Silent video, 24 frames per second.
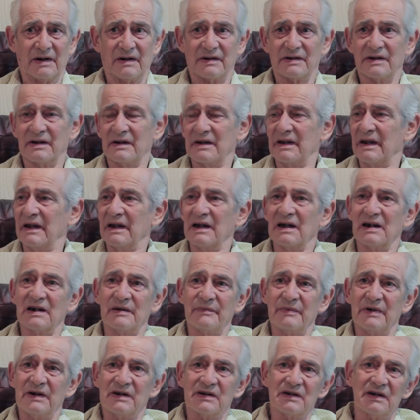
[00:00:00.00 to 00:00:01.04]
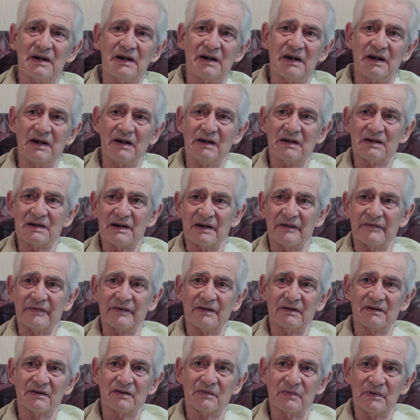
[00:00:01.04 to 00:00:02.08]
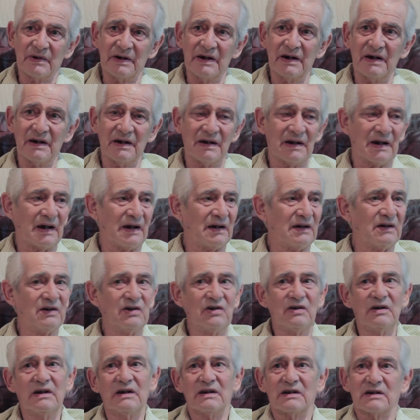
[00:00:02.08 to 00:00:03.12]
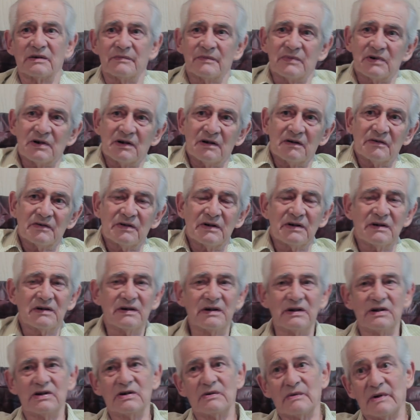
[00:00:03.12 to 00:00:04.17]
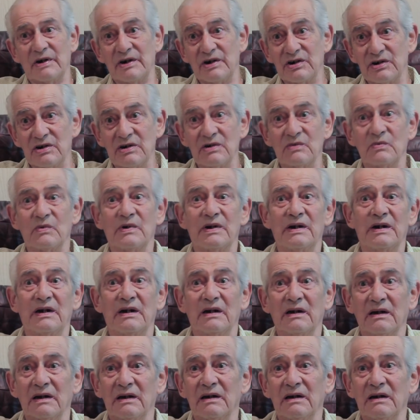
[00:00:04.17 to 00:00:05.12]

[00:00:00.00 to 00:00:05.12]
So they're going to be seeking stuff elsewhere, and they do get themselves in situations where